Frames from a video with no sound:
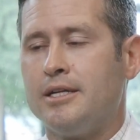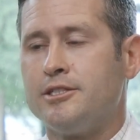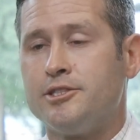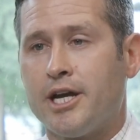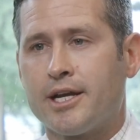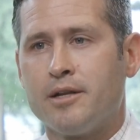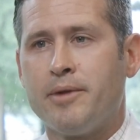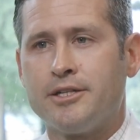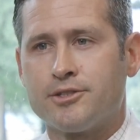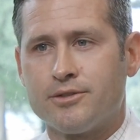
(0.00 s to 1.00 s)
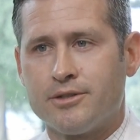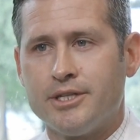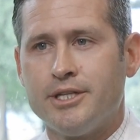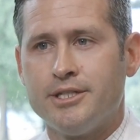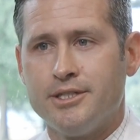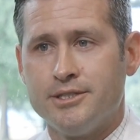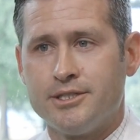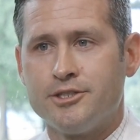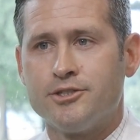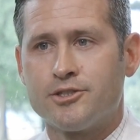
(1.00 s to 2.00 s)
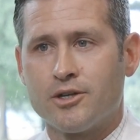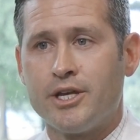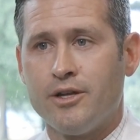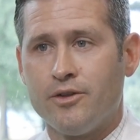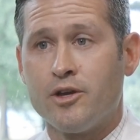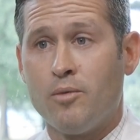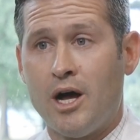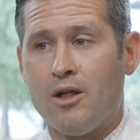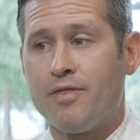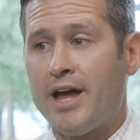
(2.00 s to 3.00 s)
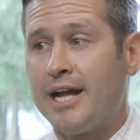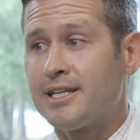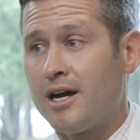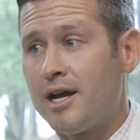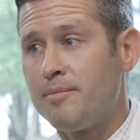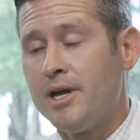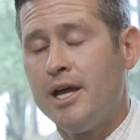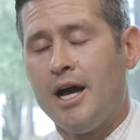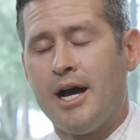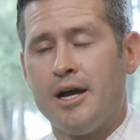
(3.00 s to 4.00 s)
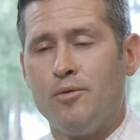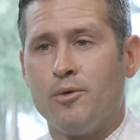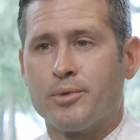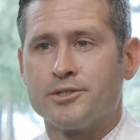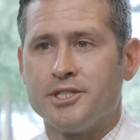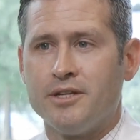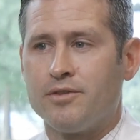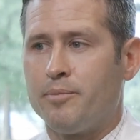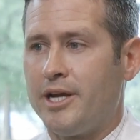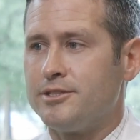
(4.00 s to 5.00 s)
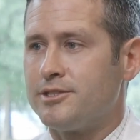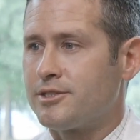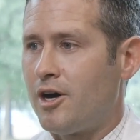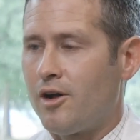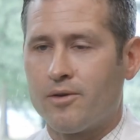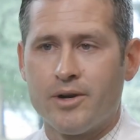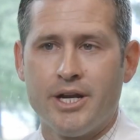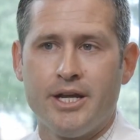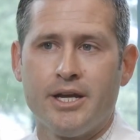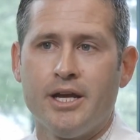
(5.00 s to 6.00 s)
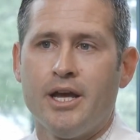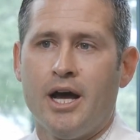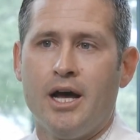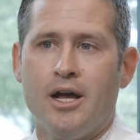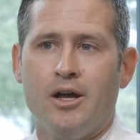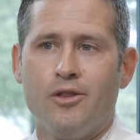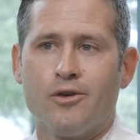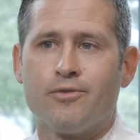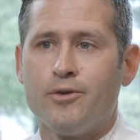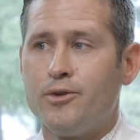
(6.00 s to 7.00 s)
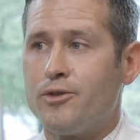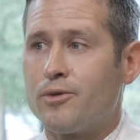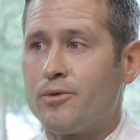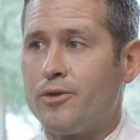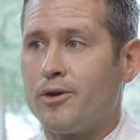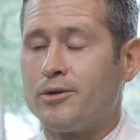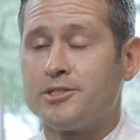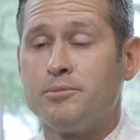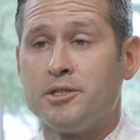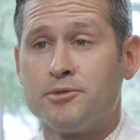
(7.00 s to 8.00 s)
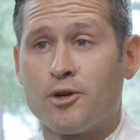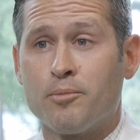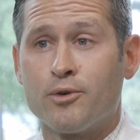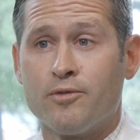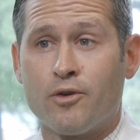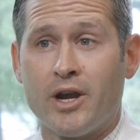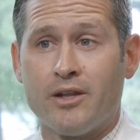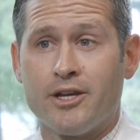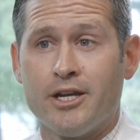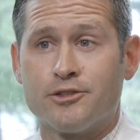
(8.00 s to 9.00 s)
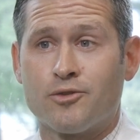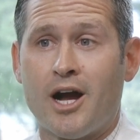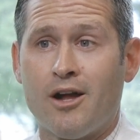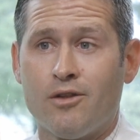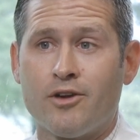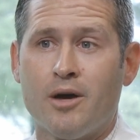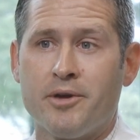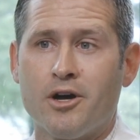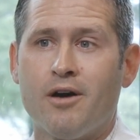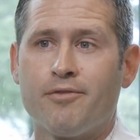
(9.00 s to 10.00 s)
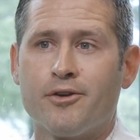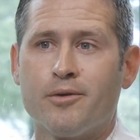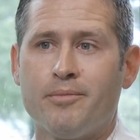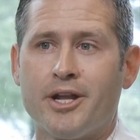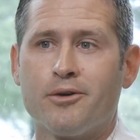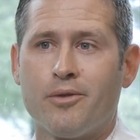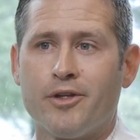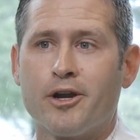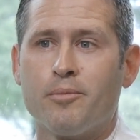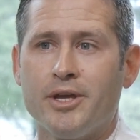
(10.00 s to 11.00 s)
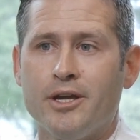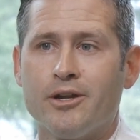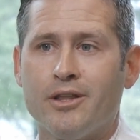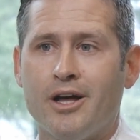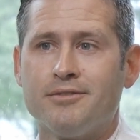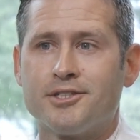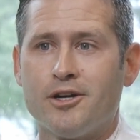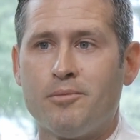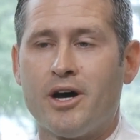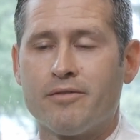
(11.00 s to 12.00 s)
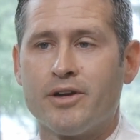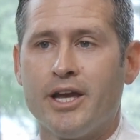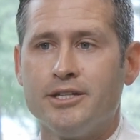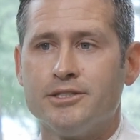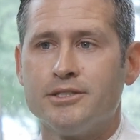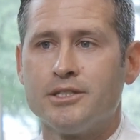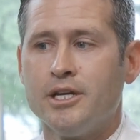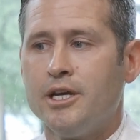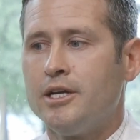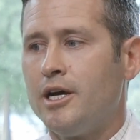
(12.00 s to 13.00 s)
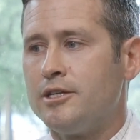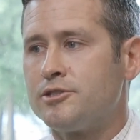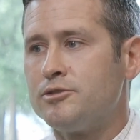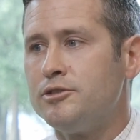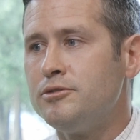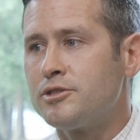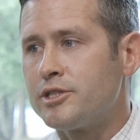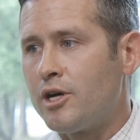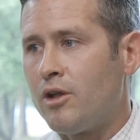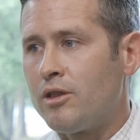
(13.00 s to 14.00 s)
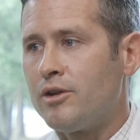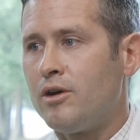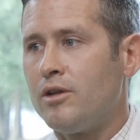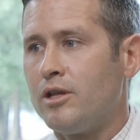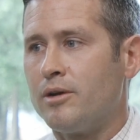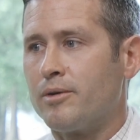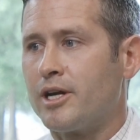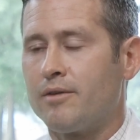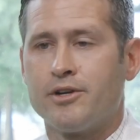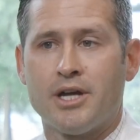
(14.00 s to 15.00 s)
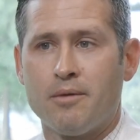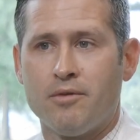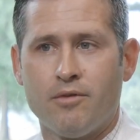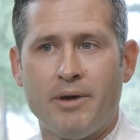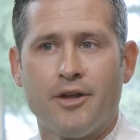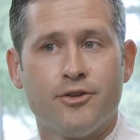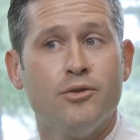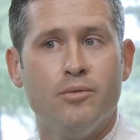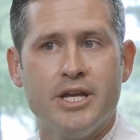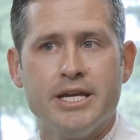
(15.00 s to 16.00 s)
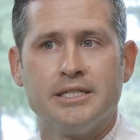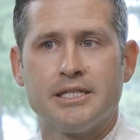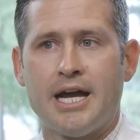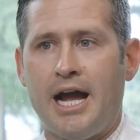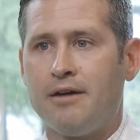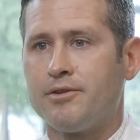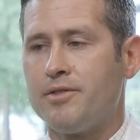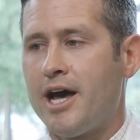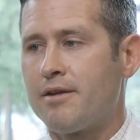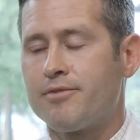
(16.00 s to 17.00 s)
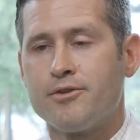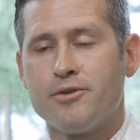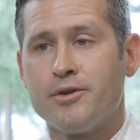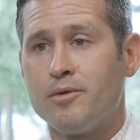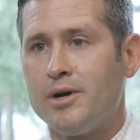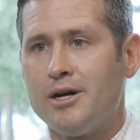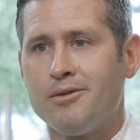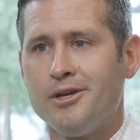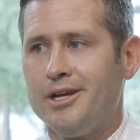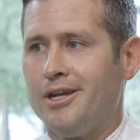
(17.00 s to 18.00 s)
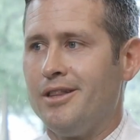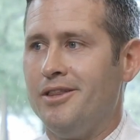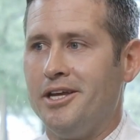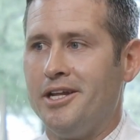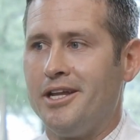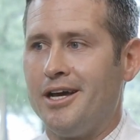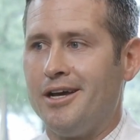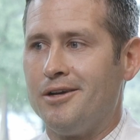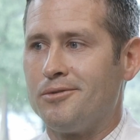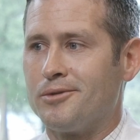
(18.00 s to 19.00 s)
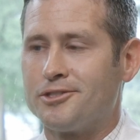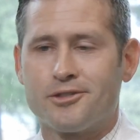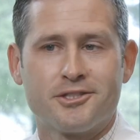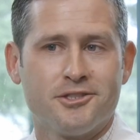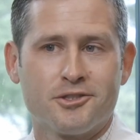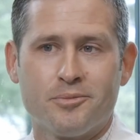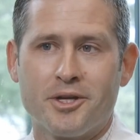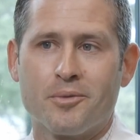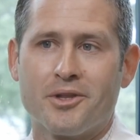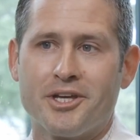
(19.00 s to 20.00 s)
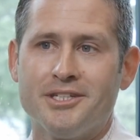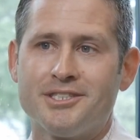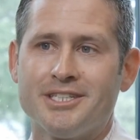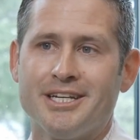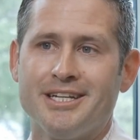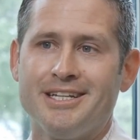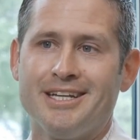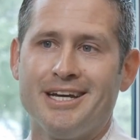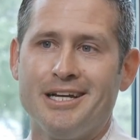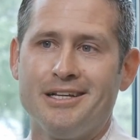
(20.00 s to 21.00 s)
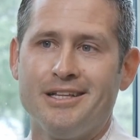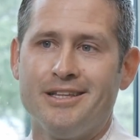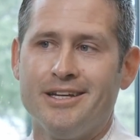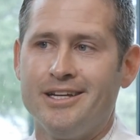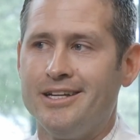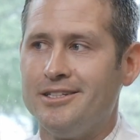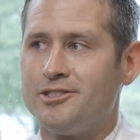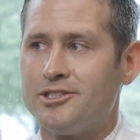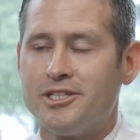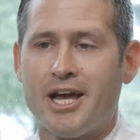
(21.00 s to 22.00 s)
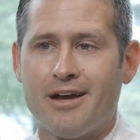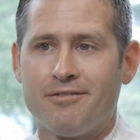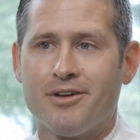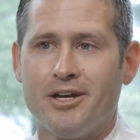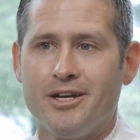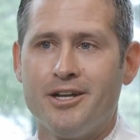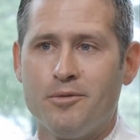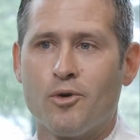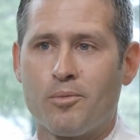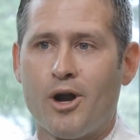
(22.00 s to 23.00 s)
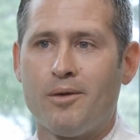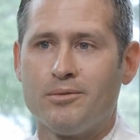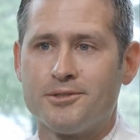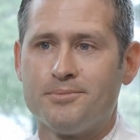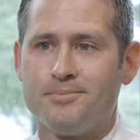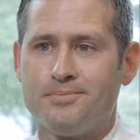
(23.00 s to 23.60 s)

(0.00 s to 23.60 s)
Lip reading: to check and make sure their incisions are healing well. At that time, I will proceed if the patient's tolerating their food and their symptoms are improved greatly, a trial of coming off their medical therapy and lifestyle modifications. So usually, all in all, a recovery time of about 2 weeks. After that, if they're doing well, then restrictions will be released and they shouldn't have any more problems.